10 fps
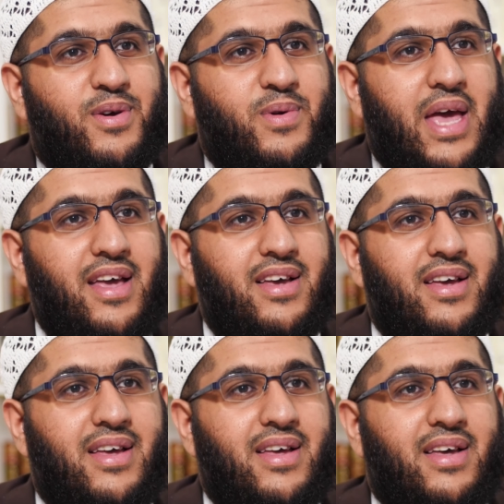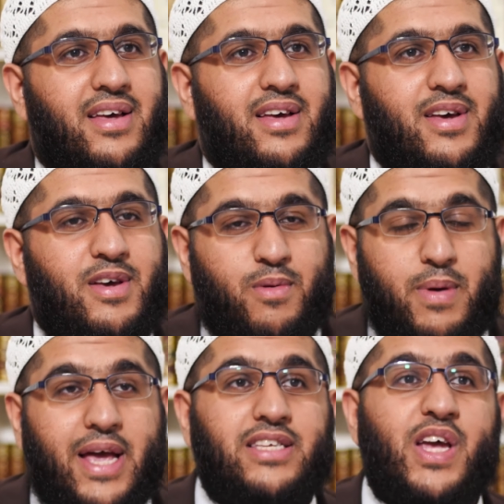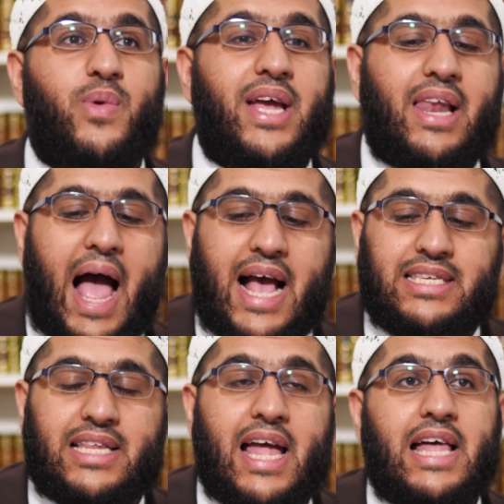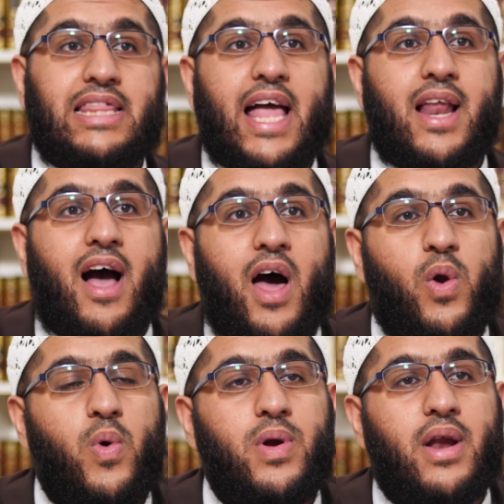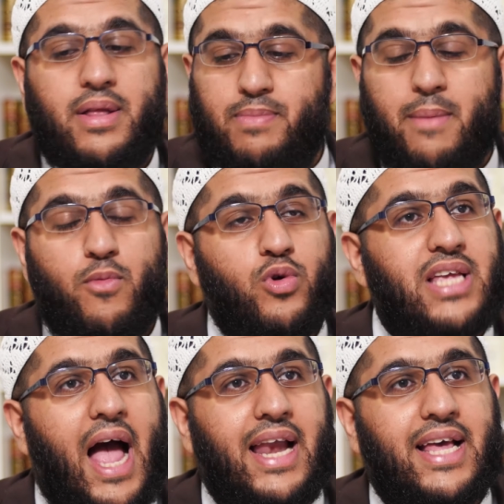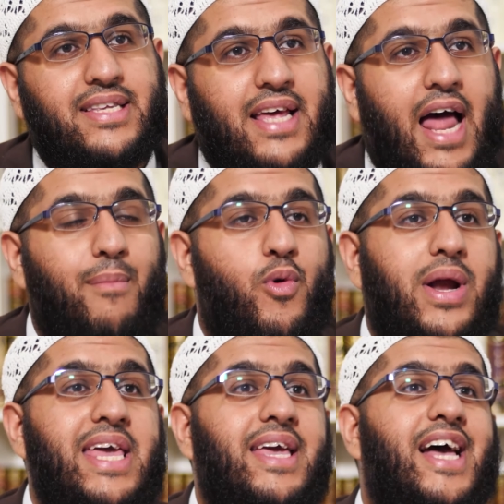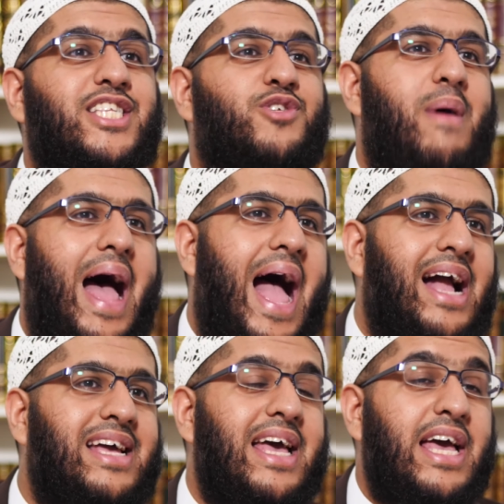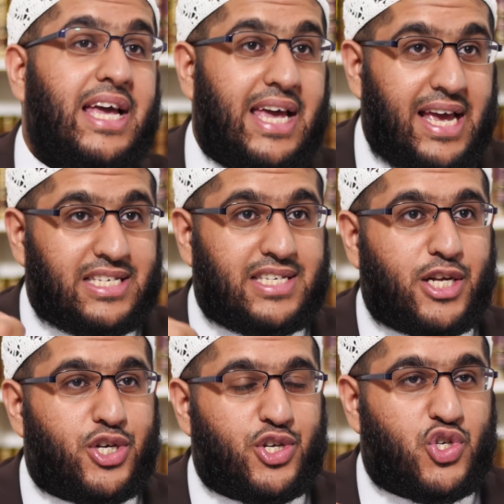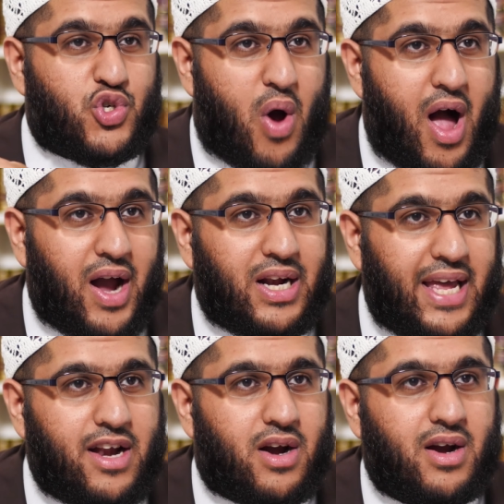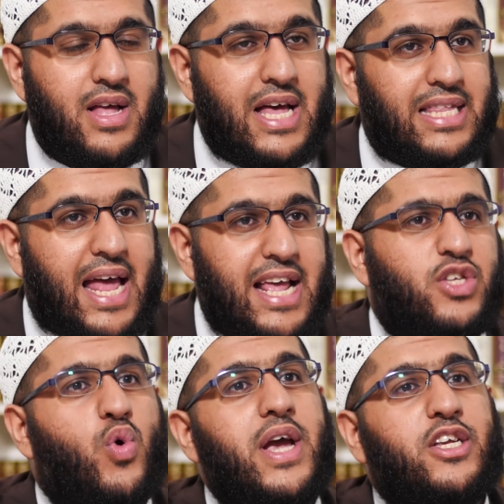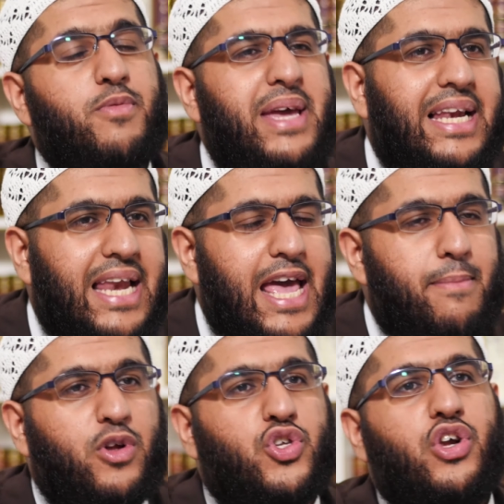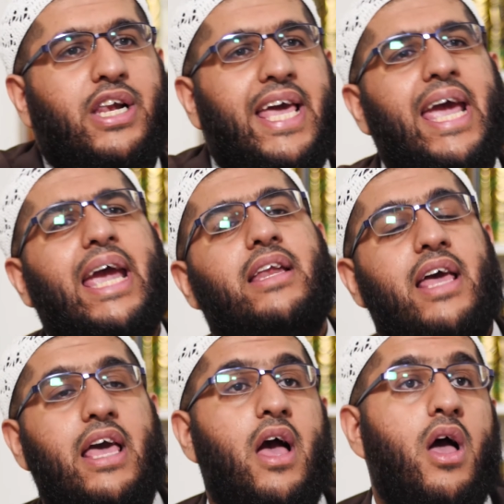Okay? Because he realized that Musa alayhi salam, when he gets back, he's such a strong leader that he's going to be able to lead